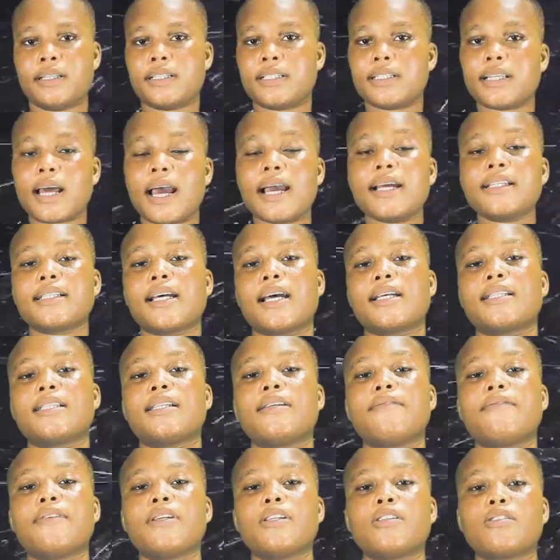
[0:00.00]
Science has
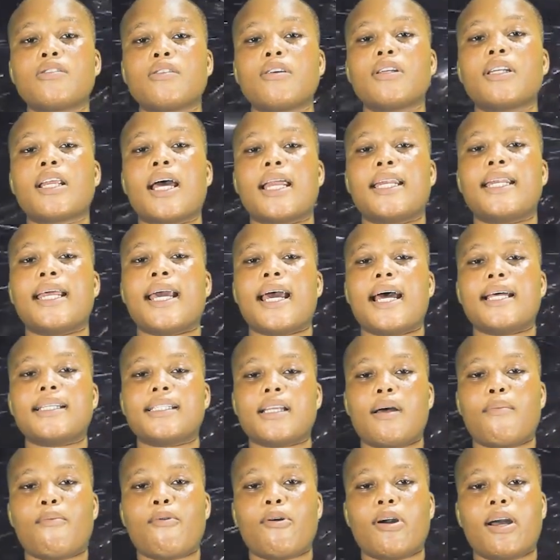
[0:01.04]
even shown that there are
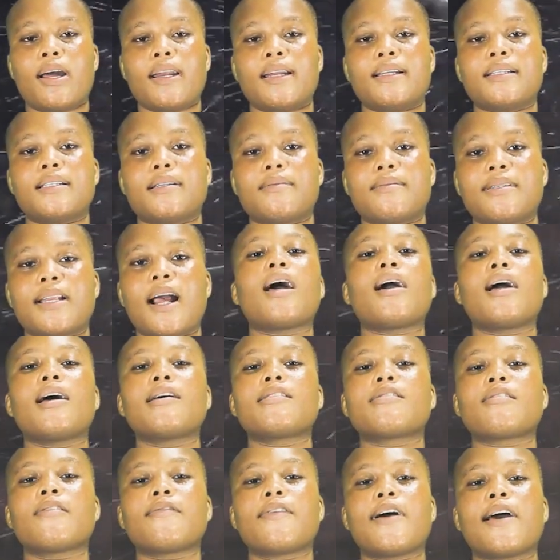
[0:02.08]
some organisms that
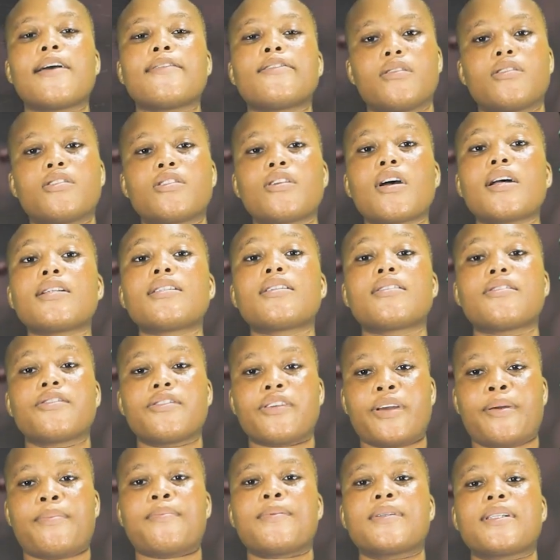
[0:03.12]
can survive short
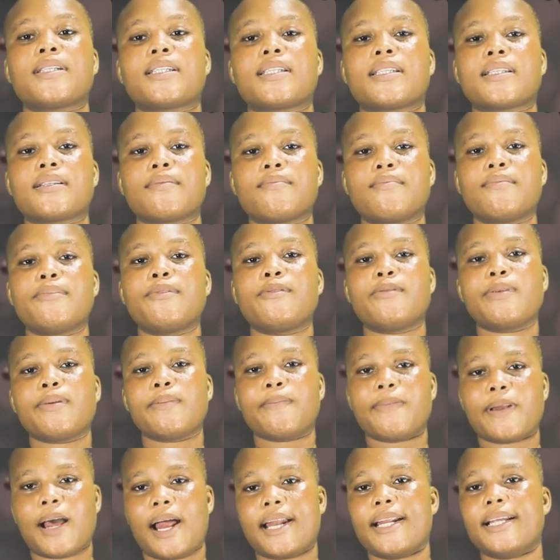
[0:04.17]
trips
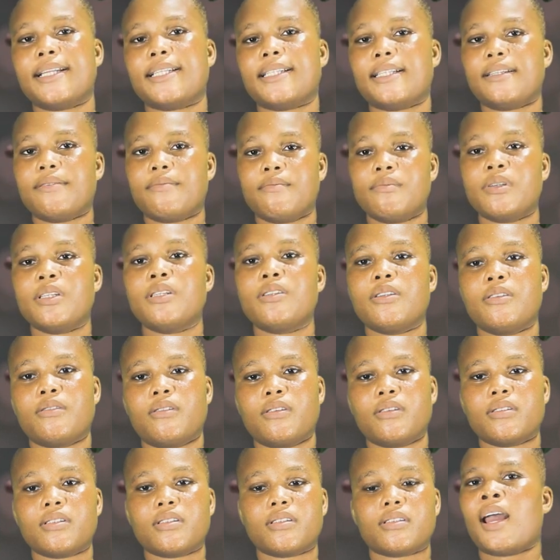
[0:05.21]
between planets in
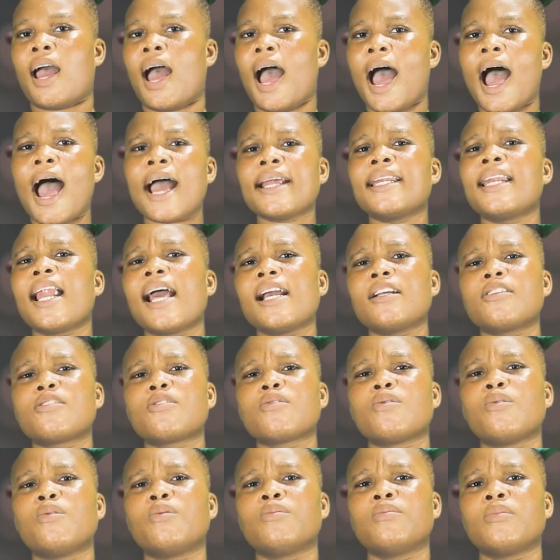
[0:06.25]
meteors. I'd like
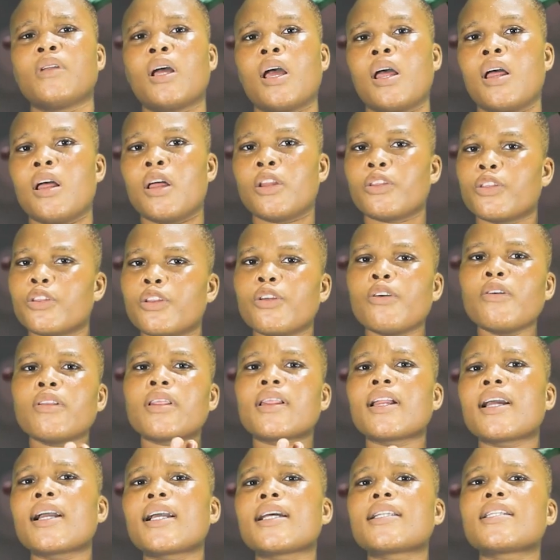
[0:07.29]
to know, do
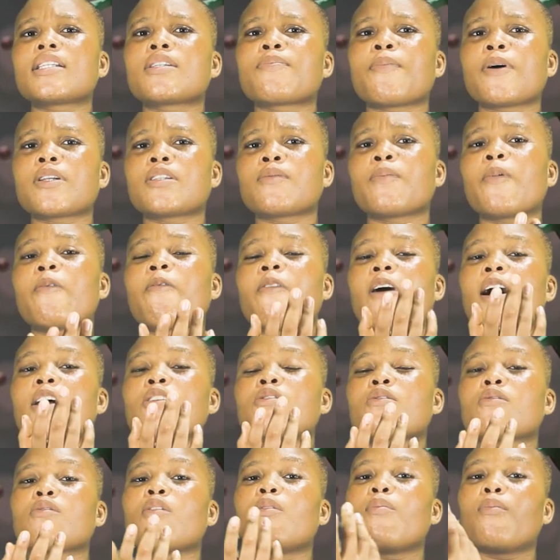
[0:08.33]
you think it's possible for
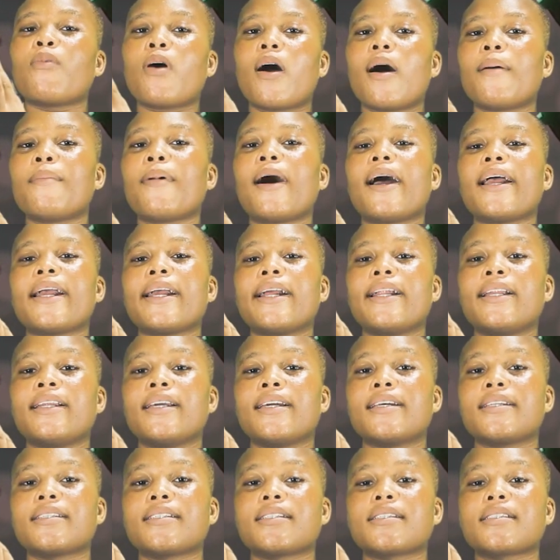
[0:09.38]
us to know more about
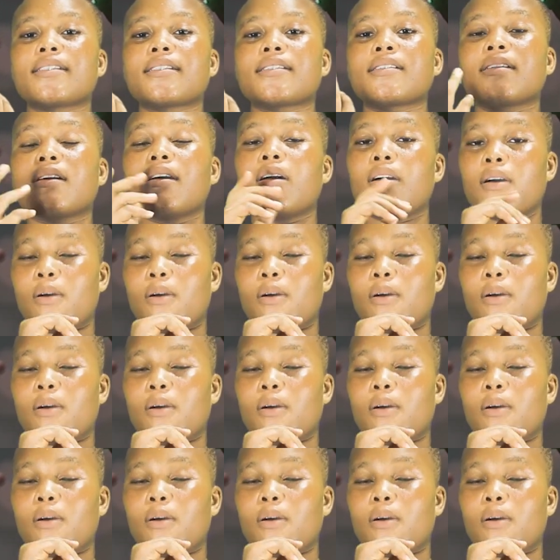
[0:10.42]
aliens?